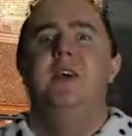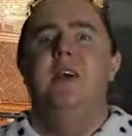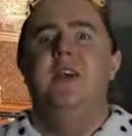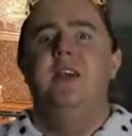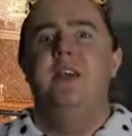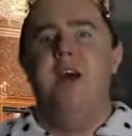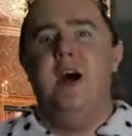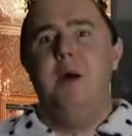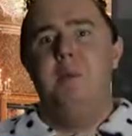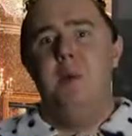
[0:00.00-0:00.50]

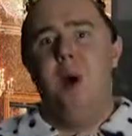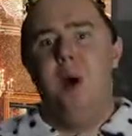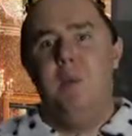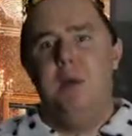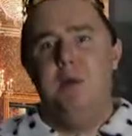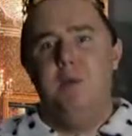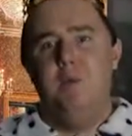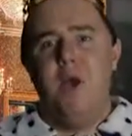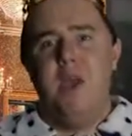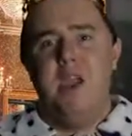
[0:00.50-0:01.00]
in that
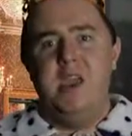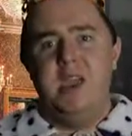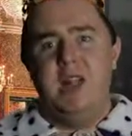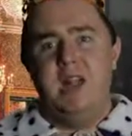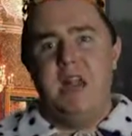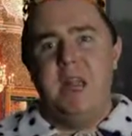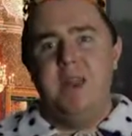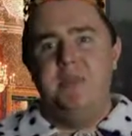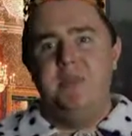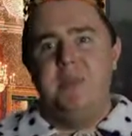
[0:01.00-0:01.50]
moment where he
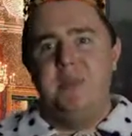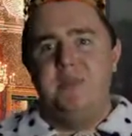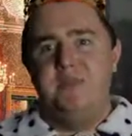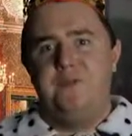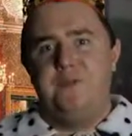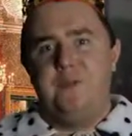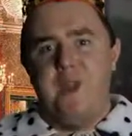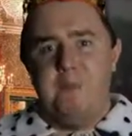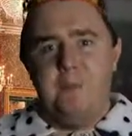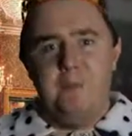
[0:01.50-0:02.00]
claimed that
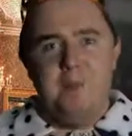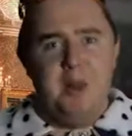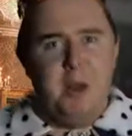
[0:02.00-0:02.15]
Finn